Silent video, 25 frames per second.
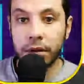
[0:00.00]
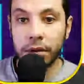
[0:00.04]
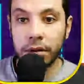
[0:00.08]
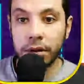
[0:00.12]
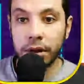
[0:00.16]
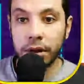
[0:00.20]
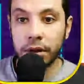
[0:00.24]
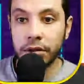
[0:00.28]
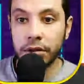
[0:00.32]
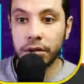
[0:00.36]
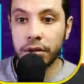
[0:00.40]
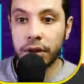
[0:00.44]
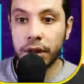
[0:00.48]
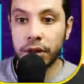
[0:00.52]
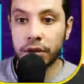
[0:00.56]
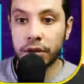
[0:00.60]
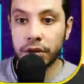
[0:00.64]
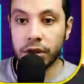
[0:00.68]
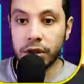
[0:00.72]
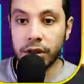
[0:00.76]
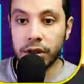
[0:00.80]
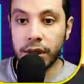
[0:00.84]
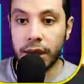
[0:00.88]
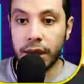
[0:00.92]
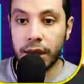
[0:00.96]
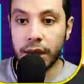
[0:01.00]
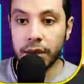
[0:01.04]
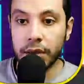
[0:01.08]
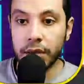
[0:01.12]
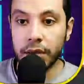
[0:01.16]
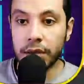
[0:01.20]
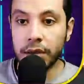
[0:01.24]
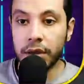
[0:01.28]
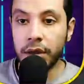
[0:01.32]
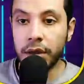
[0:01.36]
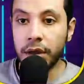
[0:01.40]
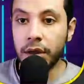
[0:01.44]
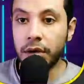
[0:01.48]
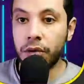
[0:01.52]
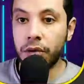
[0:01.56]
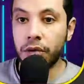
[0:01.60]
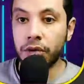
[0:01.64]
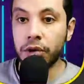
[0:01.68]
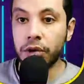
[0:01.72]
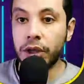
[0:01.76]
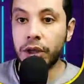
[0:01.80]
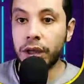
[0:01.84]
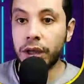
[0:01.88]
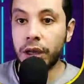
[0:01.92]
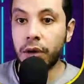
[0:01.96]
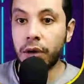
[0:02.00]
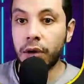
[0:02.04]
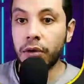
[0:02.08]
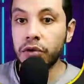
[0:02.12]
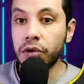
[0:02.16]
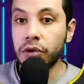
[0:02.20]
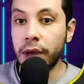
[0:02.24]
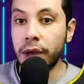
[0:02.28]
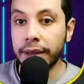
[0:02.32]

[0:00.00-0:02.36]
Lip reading: then you can just add it, or you can also